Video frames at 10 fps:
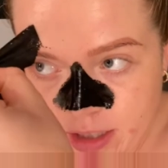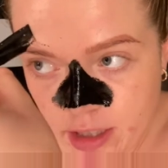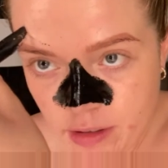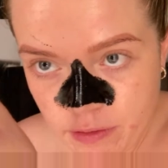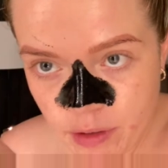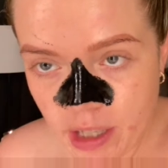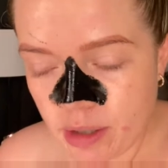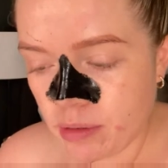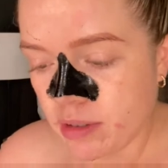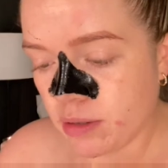The forehead
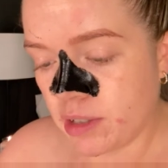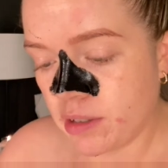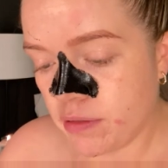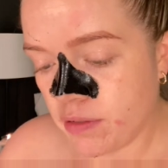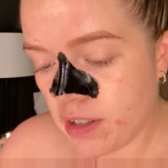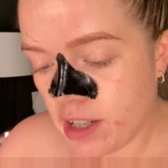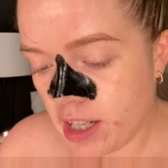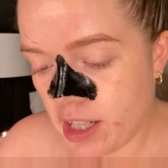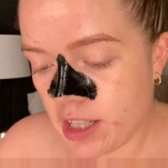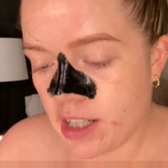one's always
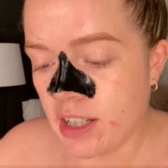fine.